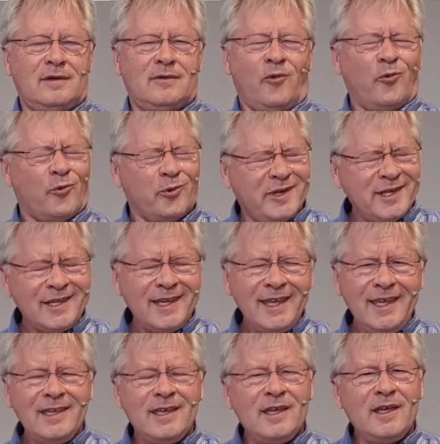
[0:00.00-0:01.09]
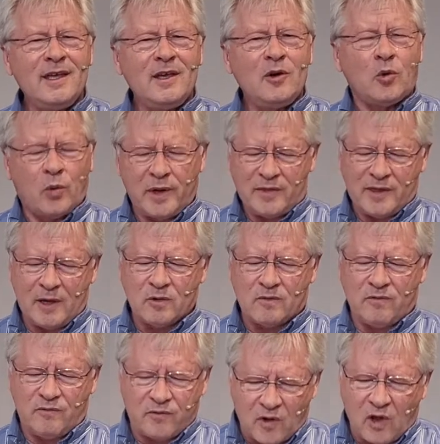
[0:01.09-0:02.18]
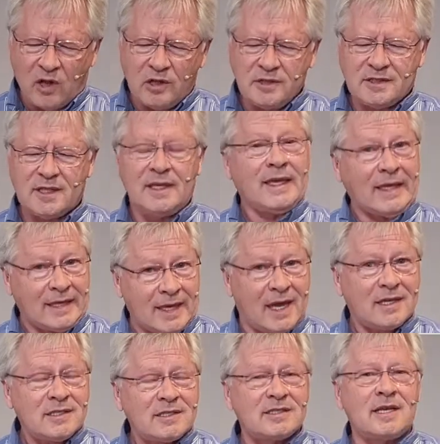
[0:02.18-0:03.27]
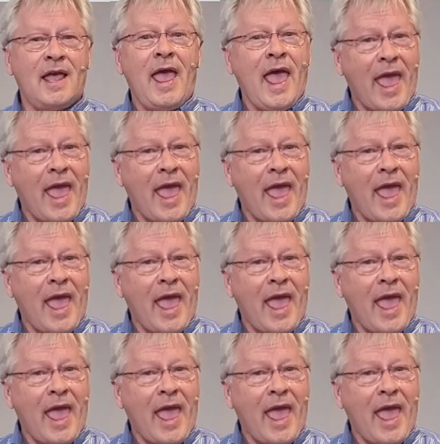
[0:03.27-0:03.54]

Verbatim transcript: Really? Without fault? Yes.